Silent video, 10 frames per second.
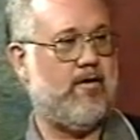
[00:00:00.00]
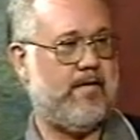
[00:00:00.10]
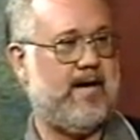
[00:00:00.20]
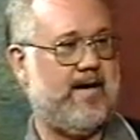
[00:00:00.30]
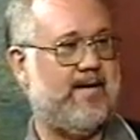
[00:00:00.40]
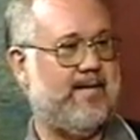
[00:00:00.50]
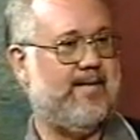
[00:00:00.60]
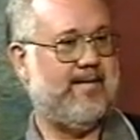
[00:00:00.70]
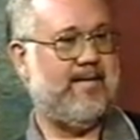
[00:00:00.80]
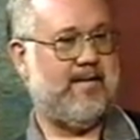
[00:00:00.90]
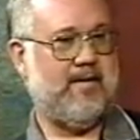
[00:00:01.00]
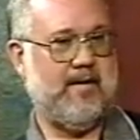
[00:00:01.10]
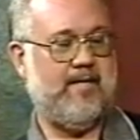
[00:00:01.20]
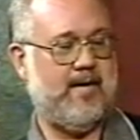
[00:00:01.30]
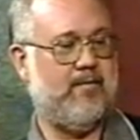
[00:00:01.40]
terrified,
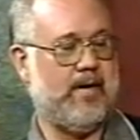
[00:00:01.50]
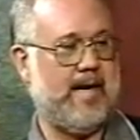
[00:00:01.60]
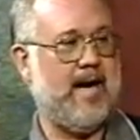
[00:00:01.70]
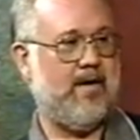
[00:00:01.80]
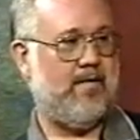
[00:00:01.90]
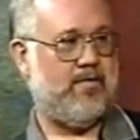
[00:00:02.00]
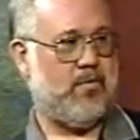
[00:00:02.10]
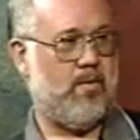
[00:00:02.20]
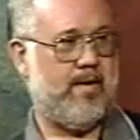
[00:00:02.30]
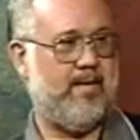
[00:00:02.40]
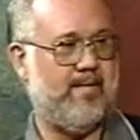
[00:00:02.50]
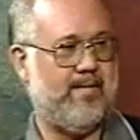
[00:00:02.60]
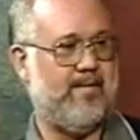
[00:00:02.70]
and then recounted the story